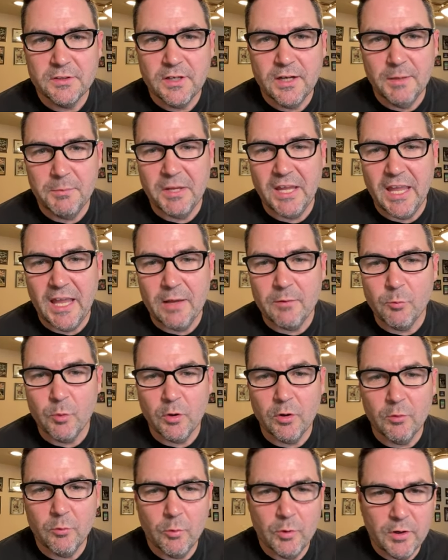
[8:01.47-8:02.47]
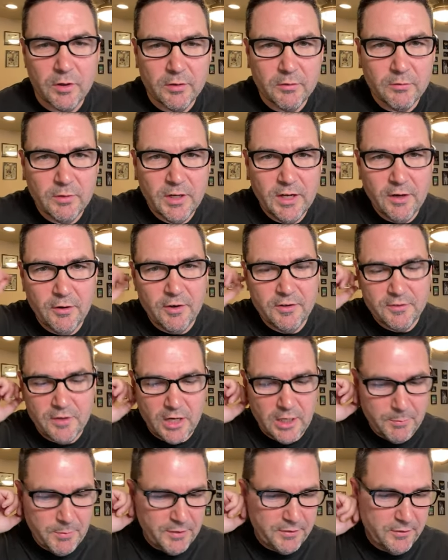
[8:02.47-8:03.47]
Again, we're here to
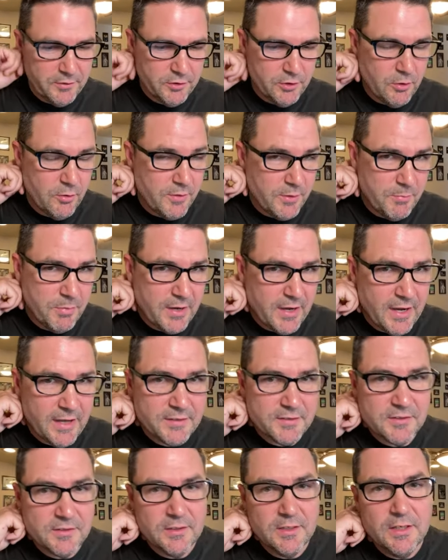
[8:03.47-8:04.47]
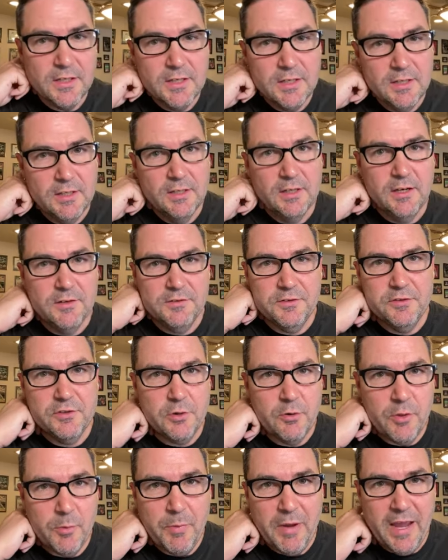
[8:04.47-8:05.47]
talk about the show in the past because the show
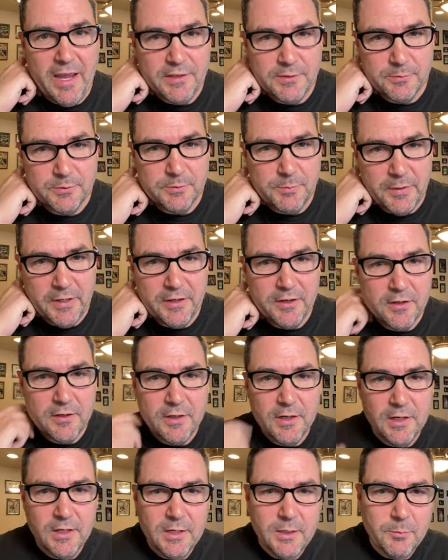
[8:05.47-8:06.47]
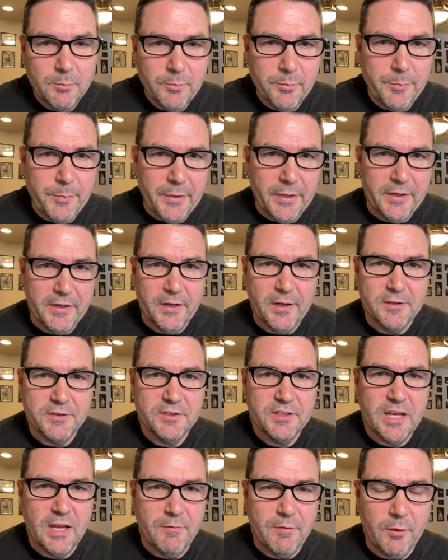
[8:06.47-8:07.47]
in the past was better. But
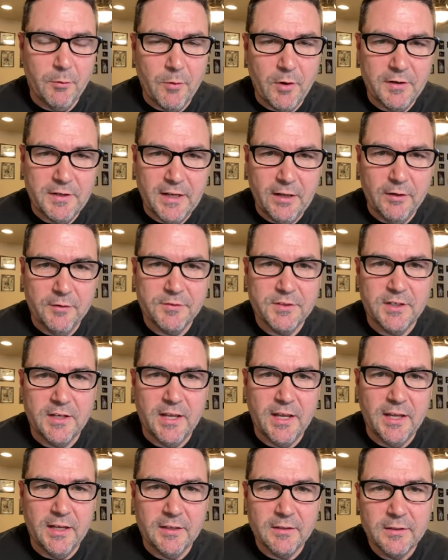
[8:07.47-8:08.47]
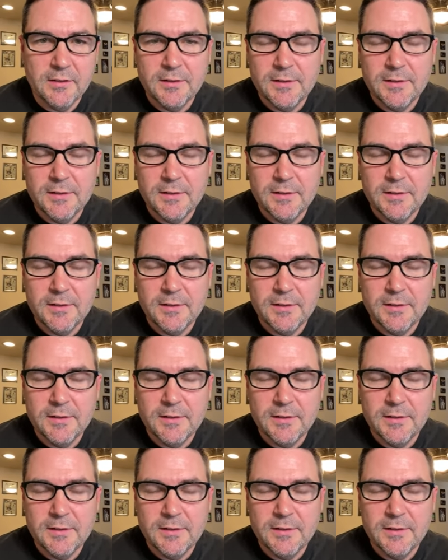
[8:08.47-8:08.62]
just gave you a rundown of today.